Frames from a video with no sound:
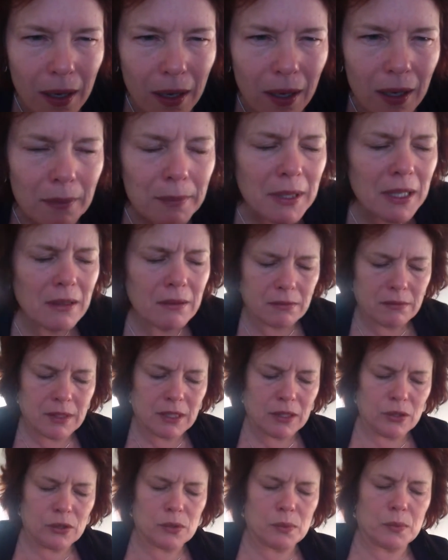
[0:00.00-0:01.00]
I mean,
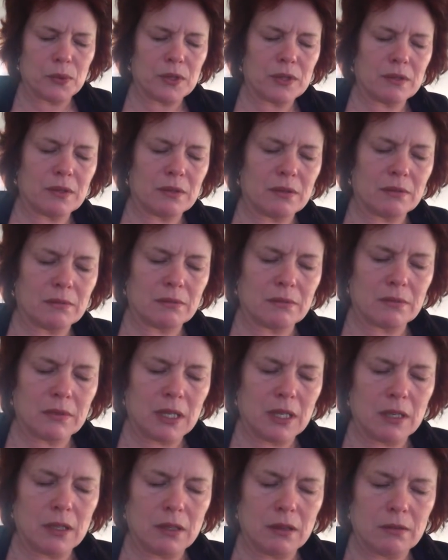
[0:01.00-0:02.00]
it looks worse
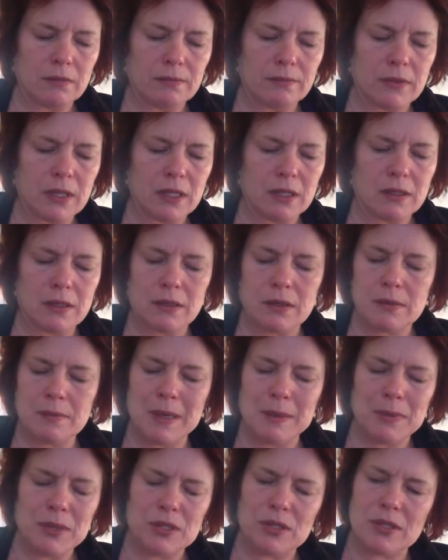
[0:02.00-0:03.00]
here than it does.
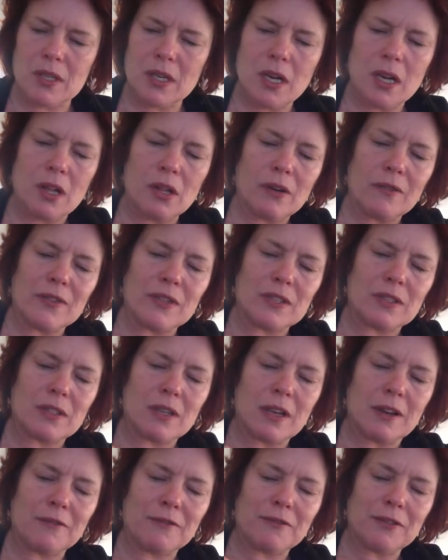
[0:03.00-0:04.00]
Maybe it's just the color of the
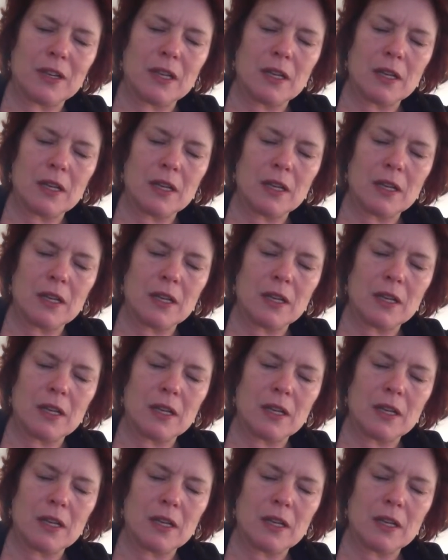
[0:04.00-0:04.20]
stuff.